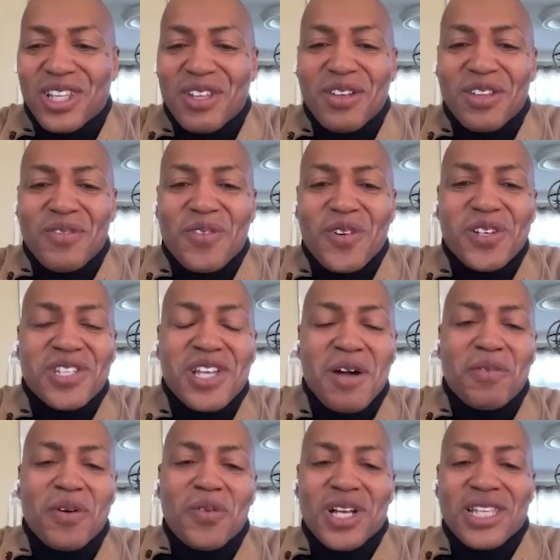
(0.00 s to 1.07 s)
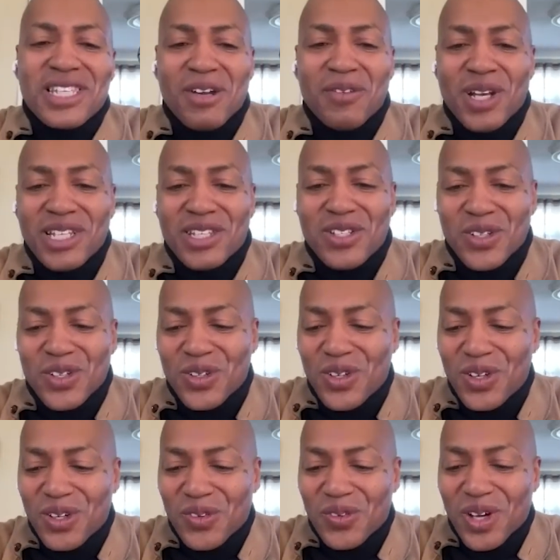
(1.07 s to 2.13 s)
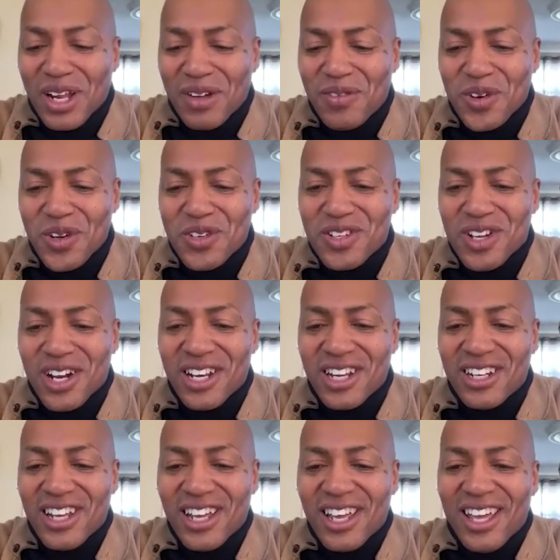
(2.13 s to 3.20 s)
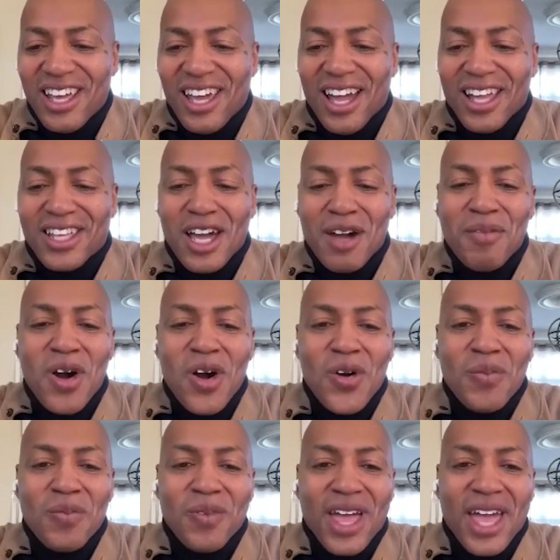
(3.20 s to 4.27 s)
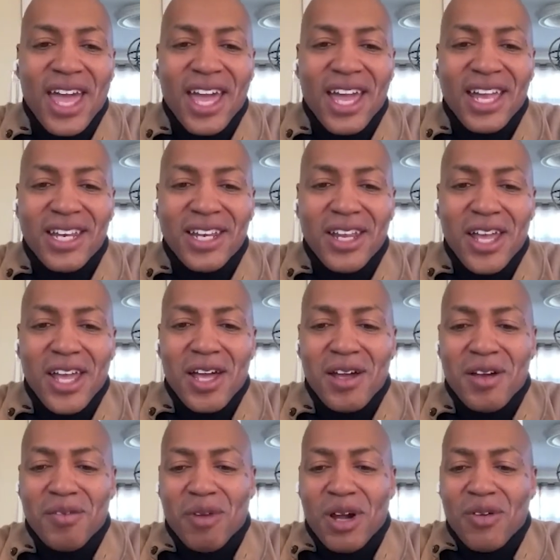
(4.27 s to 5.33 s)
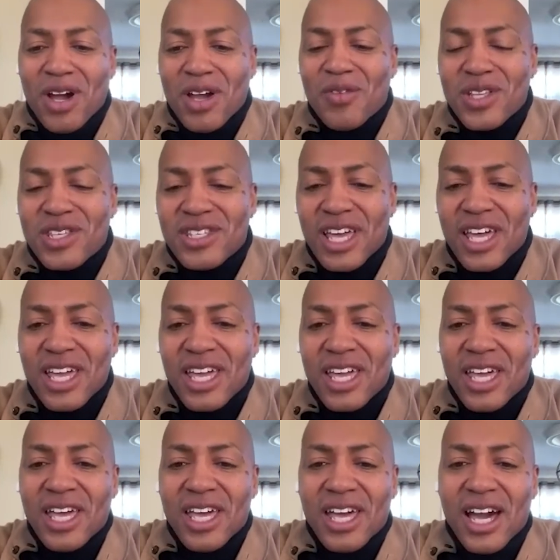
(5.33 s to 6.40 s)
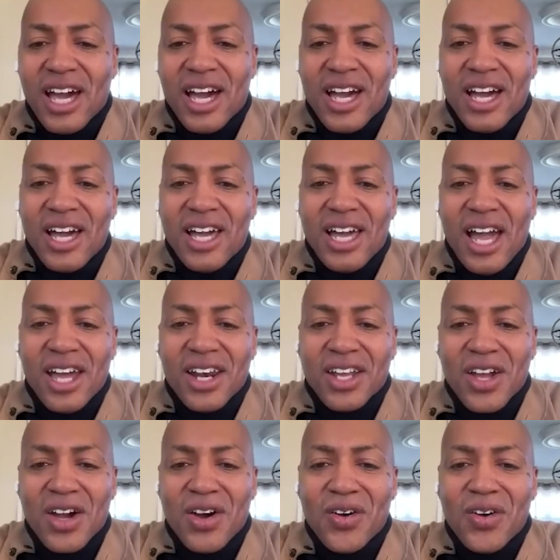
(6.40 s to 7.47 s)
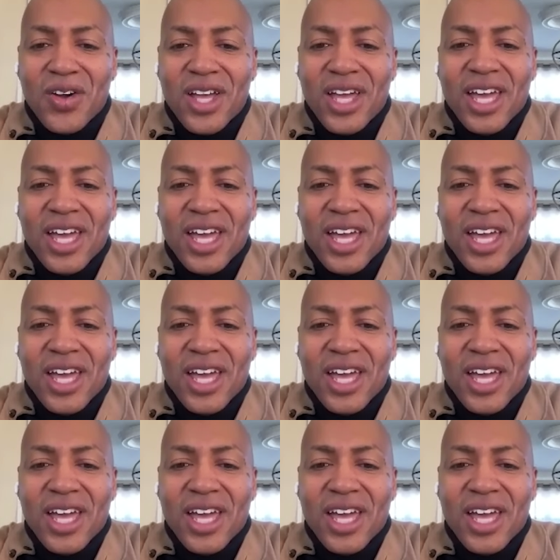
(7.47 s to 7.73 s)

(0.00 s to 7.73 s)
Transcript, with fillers: The, the first couple ones I went to when I first started, I'd come home and my wife would say, uh, how'd it go?